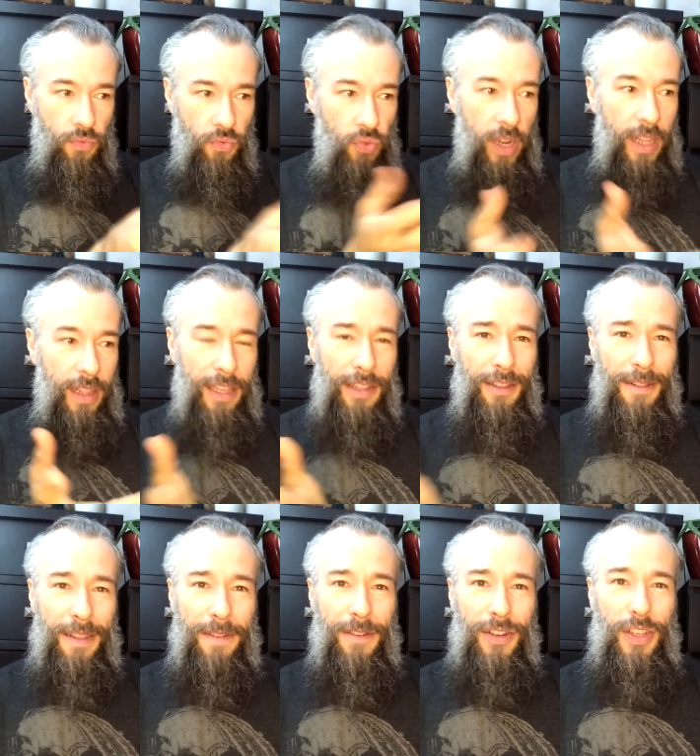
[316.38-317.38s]
really
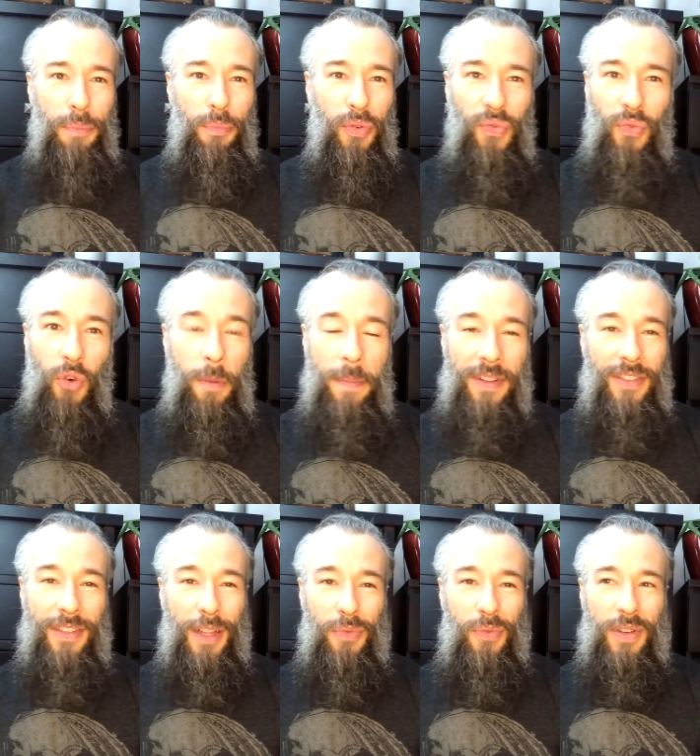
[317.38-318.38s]
delivers a performance
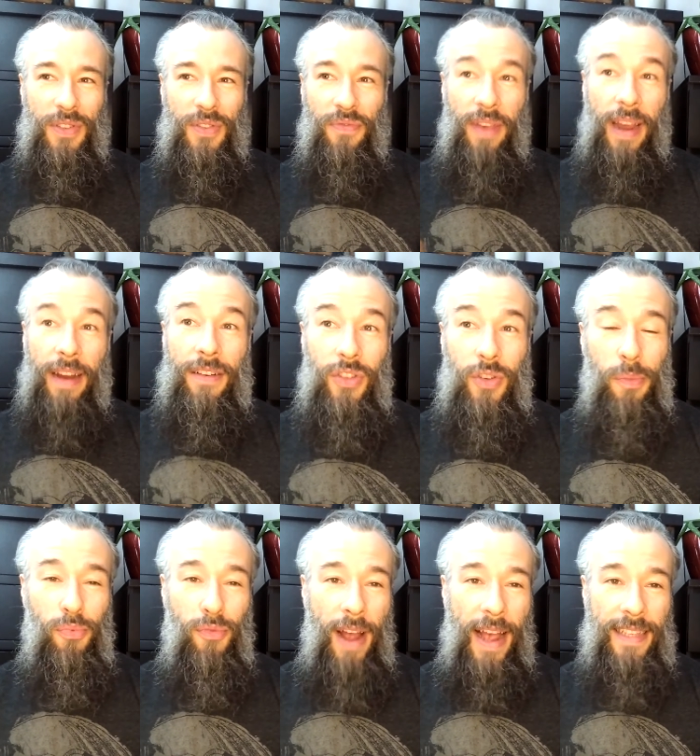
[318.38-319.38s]
that was very
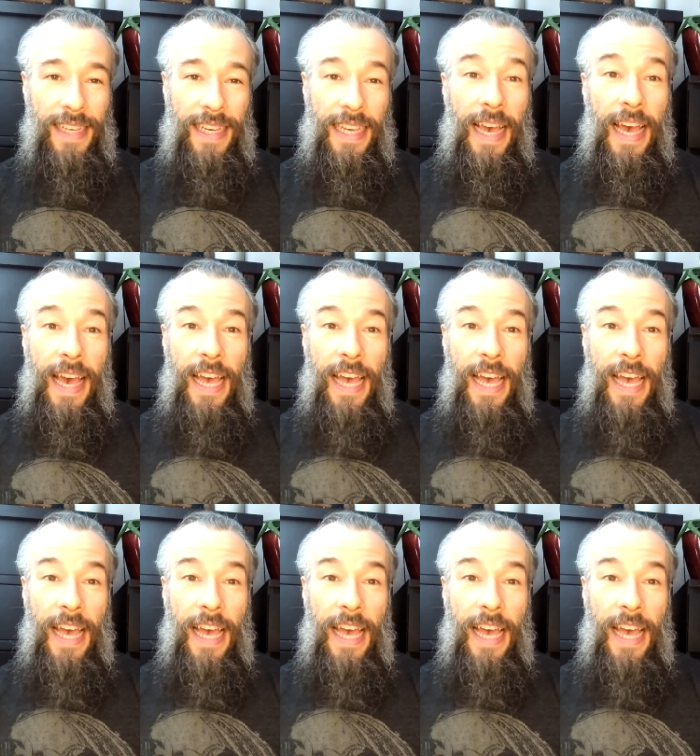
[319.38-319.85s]
surprising,